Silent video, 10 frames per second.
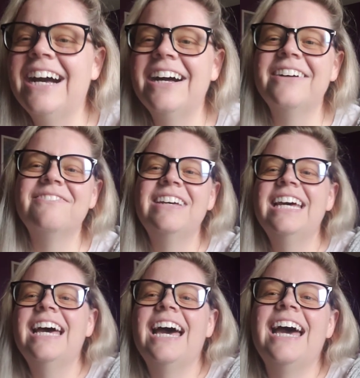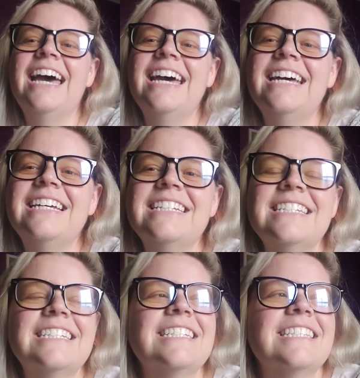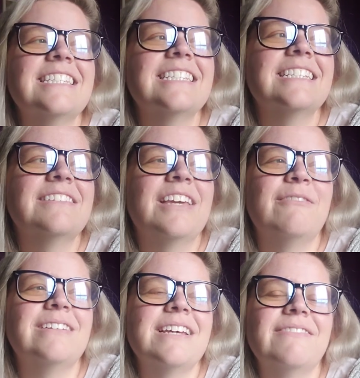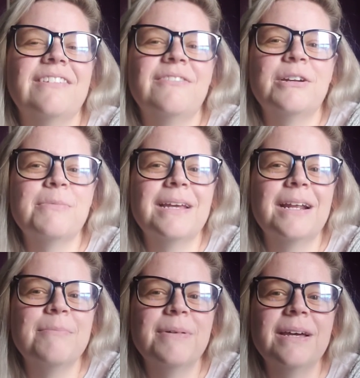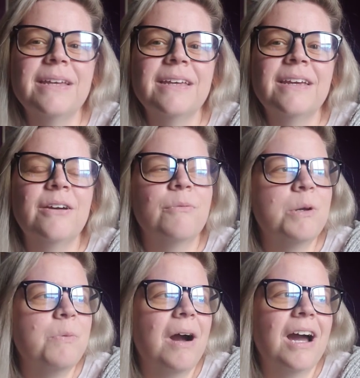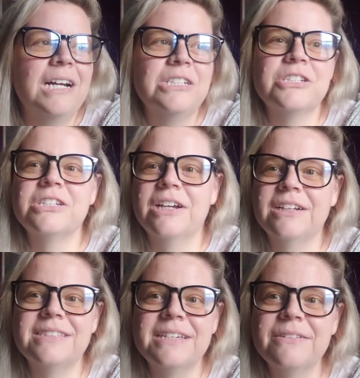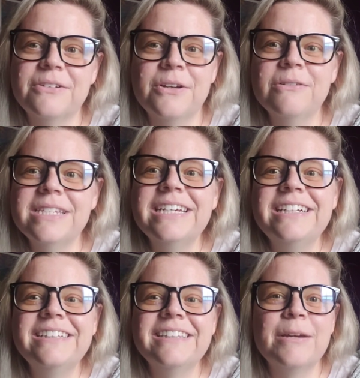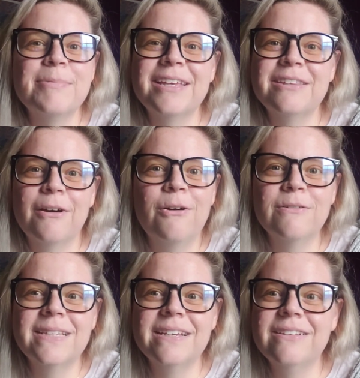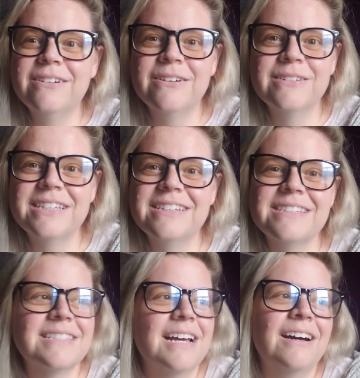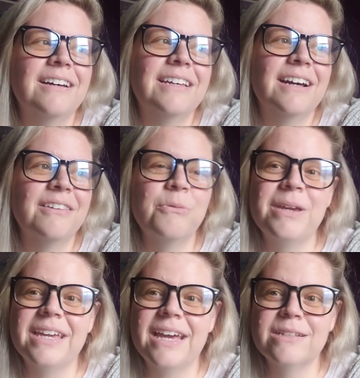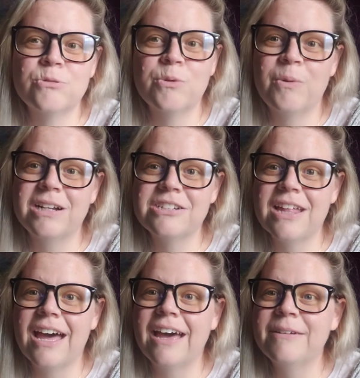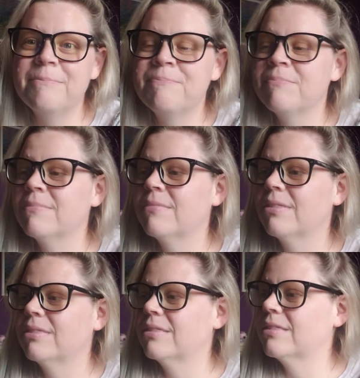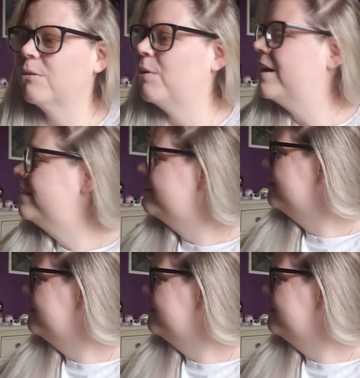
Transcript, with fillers: um, and yeah, we definitely want to be on it. But we watch uh, Deal or No Deal. They play the old Deal or No Deals on, on the weekends. We watch that. What? I